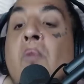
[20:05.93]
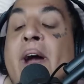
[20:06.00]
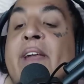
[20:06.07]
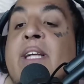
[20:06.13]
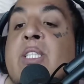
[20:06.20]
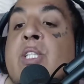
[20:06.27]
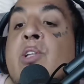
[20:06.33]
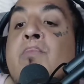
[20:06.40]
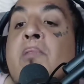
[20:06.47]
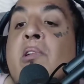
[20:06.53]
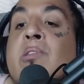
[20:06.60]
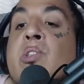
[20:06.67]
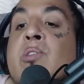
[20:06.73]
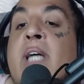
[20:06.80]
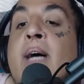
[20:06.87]
when is the new
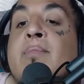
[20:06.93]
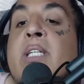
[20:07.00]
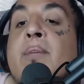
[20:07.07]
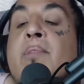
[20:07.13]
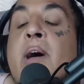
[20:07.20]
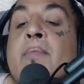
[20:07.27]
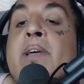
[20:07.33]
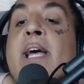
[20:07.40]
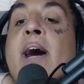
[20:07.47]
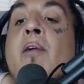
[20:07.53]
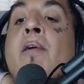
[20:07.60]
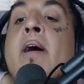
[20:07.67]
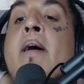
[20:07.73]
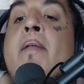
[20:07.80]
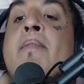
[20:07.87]
Boruto time skip coming
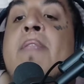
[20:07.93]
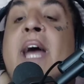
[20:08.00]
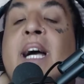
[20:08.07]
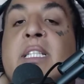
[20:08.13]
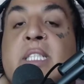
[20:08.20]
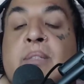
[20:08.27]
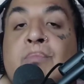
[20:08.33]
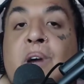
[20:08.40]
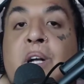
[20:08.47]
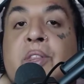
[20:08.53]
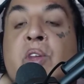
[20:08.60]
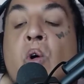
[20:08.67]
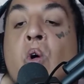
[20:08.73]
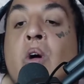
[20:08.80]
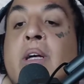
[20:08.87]
out? Next
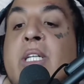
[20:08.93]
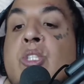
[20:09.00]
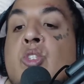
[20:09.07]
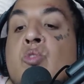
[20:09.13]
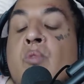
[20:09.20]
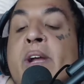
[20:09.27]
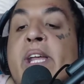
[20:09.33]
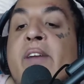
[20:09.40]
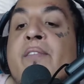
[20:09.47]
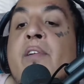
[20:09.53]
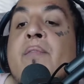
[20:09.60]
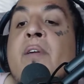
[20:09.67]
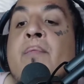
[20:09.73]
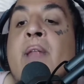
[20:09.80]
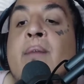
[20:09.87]
month, August twentieth,
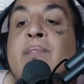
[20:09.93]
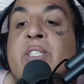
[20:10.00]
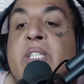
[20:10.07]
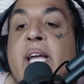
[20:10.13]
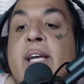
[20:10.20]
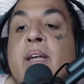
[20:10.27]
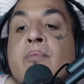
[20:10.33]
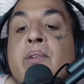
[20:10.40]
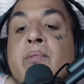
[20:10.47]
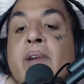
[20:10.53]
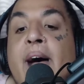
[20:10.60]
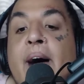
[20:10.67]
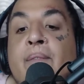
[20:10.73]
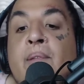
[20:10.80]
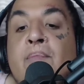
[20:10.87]
if I'm not mistaken, we will
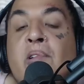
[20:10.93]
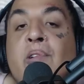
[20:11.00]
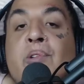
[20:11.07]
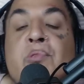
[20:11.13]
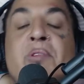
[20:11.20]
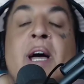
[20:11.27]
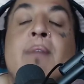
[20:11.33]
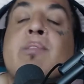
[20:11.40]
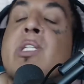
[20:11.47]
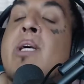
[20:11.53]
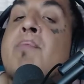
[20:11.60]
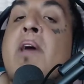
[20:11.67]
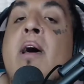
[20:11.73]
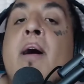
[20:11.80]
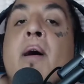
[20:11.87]
have the Boruto time
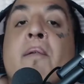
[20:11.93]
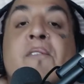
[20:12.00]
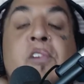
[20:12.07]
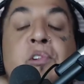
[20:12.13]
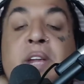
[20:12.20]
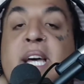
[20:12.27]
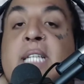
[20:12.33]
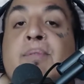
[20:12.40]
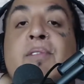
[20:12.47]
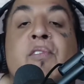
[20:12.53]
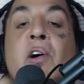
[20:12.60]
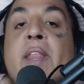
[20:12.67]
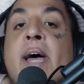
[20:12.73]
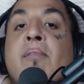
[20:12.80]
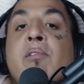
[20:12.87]
skip. A few days
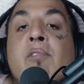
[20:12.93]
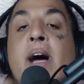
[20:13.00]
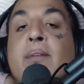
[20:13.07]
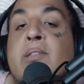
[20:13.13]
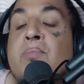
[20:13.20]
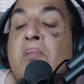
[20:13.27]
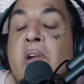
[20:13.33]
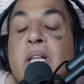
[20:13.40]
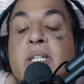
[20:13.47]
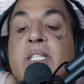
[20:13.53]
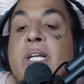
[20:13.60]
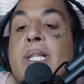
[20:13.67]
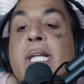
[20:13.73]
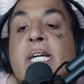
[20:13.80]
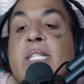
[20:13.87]
before that, we will have
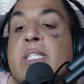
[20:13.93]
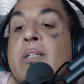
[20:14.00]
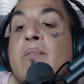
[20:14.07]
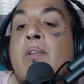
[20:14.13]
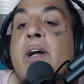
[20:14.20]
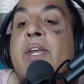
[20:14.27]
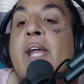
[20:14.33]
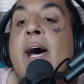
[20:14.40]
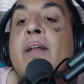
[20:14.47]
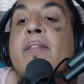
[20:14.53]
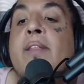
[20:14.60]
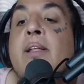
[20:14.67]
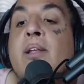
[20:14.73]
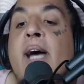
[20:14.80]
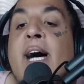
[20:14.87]
spoilers and leaks and
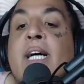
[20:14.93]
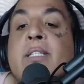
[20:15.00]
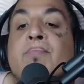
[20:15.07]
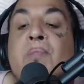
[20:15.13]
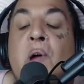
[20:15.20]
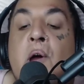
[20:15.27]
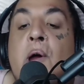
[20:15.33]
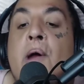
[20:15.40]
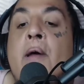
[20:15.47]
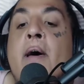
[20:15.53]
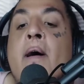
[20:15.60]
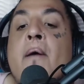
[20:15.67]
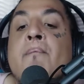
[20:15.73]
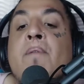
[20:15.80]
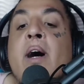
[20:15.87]
whatnot, as per,
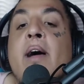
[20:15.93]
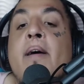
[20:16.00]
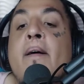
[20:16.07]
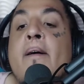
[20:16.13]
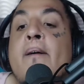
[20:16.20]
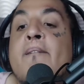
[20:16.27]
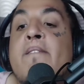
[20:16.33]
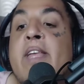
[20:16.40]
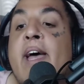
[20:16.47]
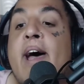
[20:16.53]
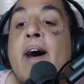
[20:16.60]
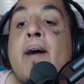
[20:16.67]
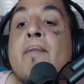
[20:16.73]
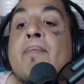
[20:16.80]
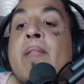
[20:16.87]
but
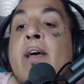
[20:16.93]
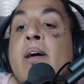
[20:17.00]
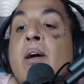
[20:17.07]
yeah.